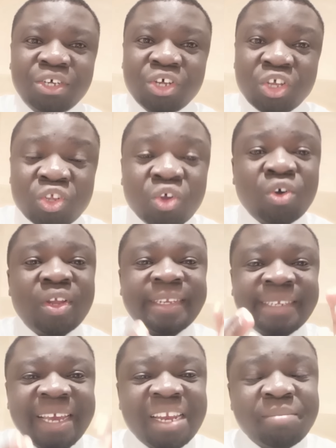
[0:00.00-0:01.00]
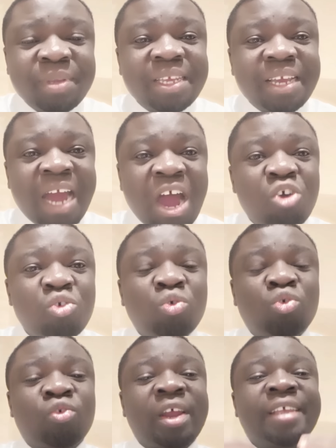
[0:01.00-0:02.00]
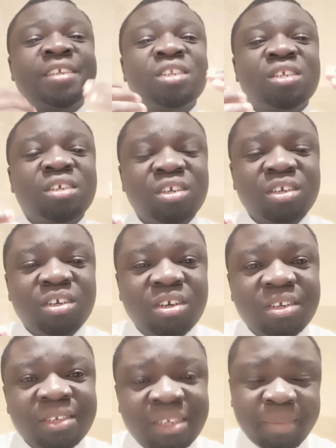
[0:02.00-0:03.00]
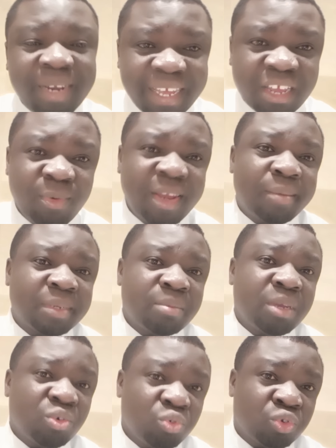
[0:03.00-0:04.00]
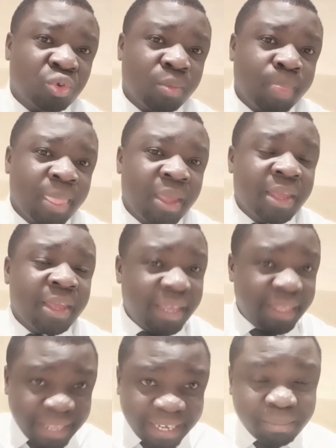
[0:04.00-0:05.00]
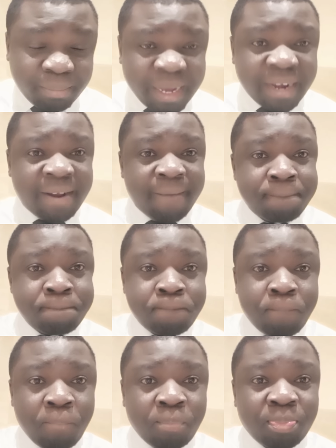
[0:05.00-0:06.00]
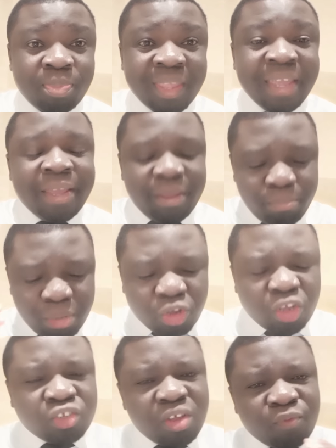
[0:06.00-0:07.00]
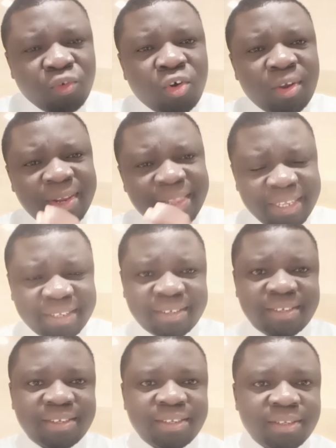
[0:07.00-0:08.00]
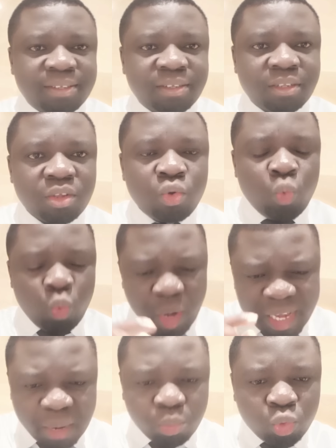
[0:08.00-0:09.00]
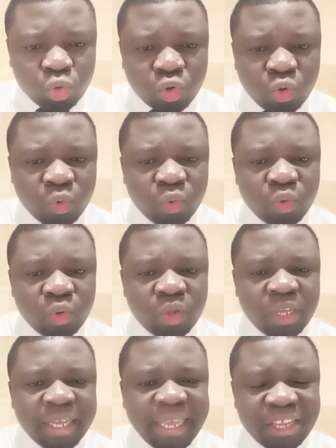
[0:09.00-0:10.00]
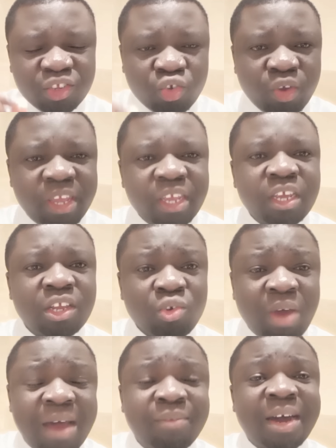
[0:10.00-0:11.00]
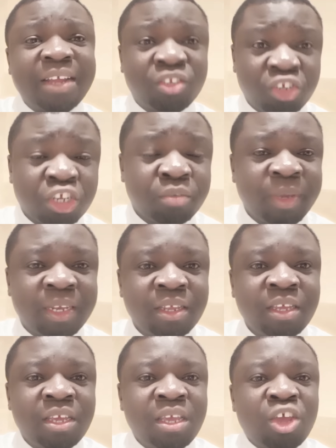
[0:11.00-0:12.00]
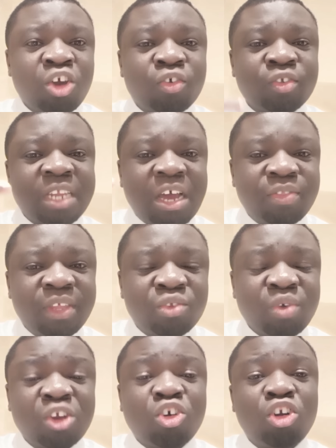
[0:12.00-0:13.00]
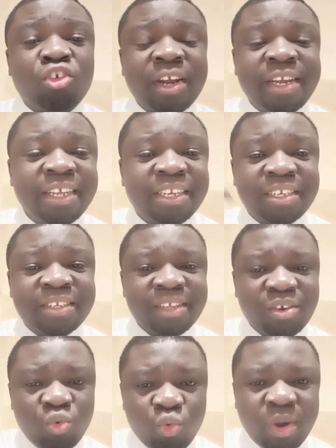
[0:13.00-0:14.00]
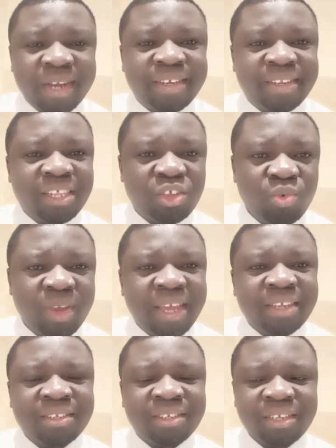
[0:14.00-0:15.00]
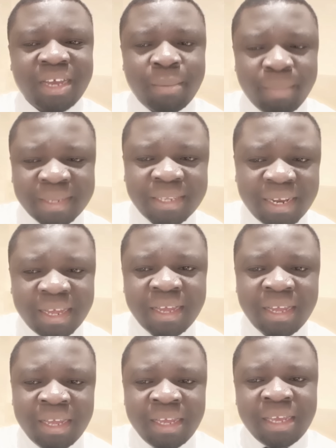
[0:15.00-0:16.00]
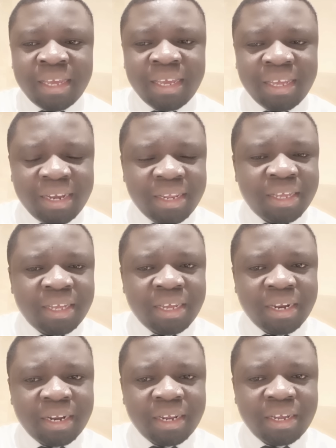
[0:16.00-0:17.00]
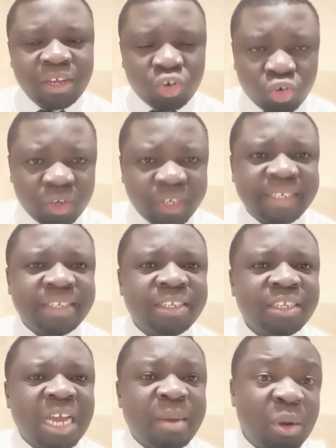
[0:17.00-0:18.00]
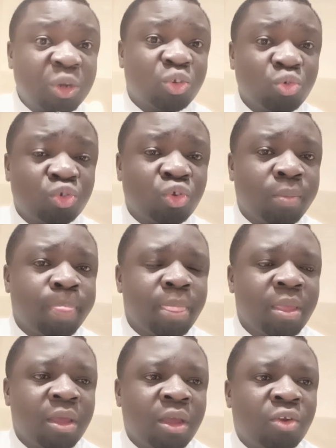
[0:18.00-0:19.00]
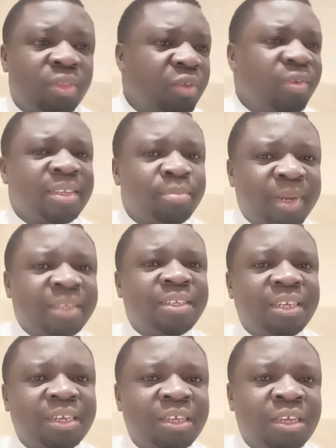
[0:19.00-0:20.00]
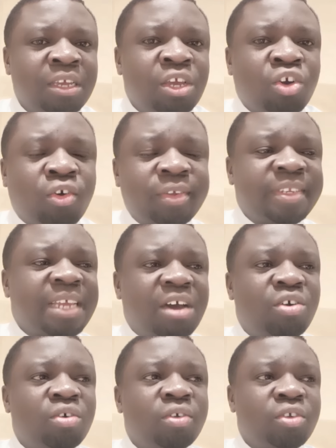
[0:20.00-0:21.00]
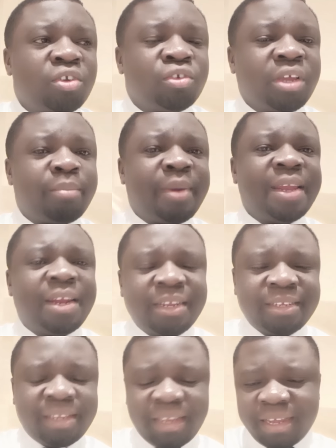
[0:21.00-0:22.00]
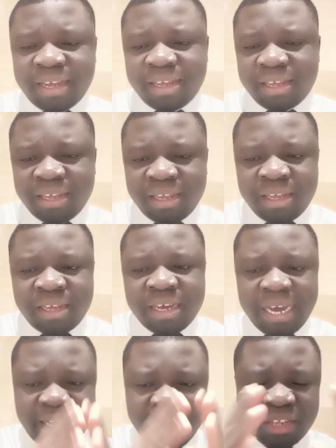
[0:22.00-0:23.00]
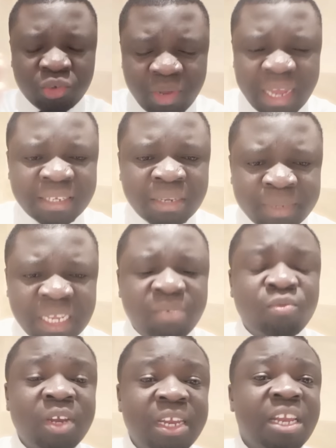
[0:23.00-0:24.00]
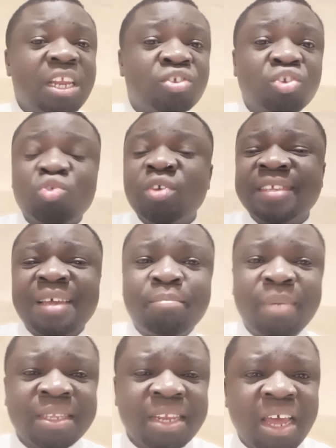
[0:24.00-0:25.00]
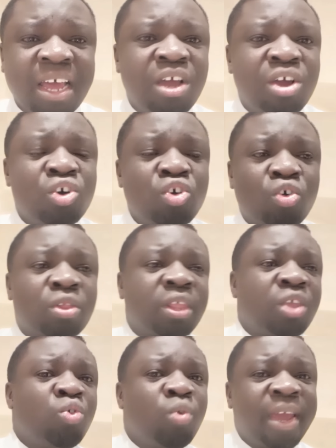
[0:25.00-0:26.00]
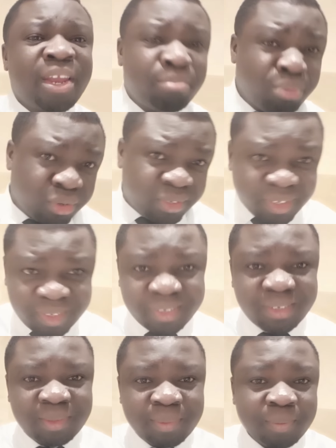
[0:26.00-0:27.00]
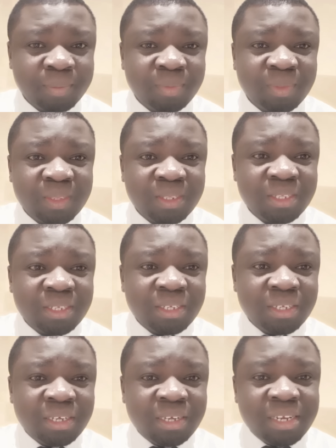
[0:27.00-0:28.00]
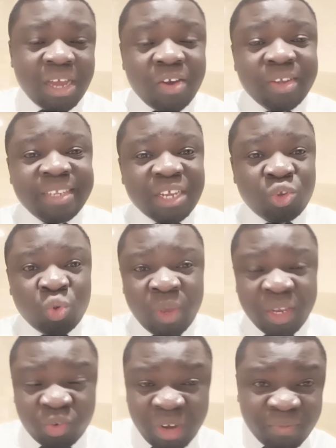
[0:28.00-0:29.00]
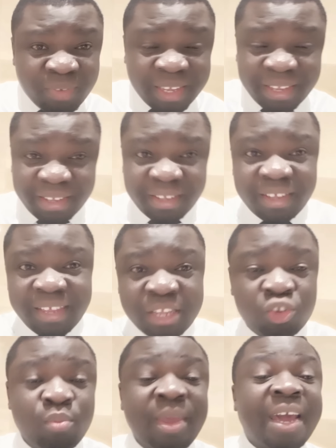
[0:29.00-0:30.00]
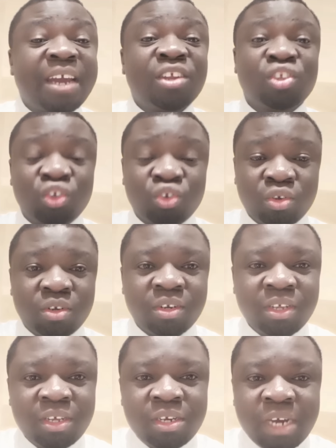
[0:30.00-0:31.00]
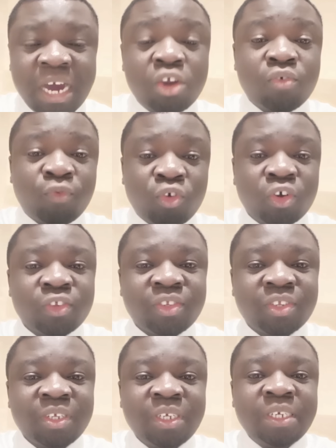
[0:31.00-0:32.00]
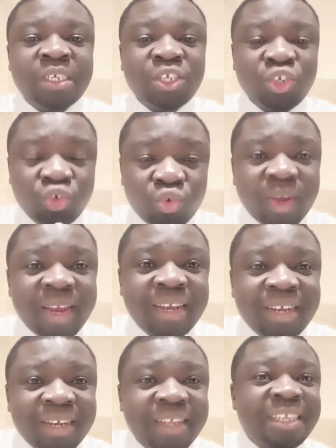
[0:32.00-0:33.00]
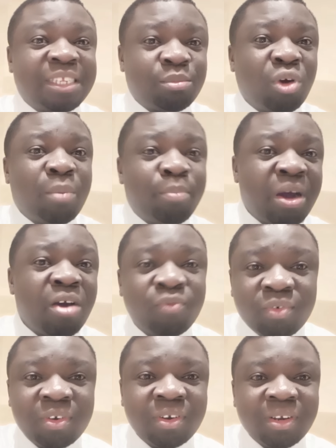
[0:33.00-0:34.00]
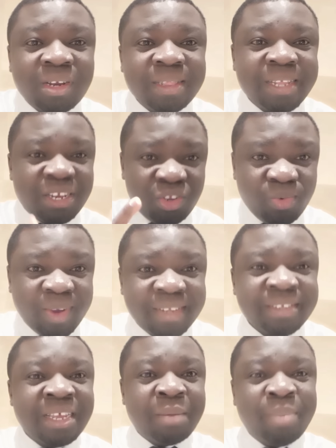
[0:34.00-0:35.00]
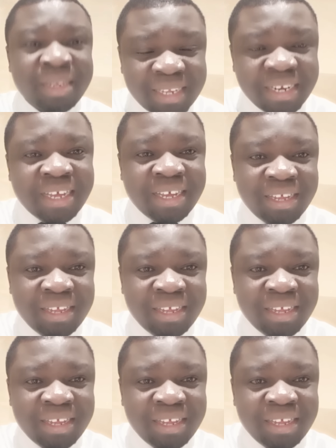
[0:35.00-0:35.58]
So tell me how you trust someone like William Samuel Ruto in that manner. Because of all this, William Ruto is going to have a checkmate. Because now this one contradicts what the US ambassador had uh, wrote about Ruto to the US president. Because now Joe Biden is here and has to ask himself, will he listen to his ambassador or the UN boss? Now it's a two-way traffic. He has to make a decision. And of course, UN is more powerful than US ambassador.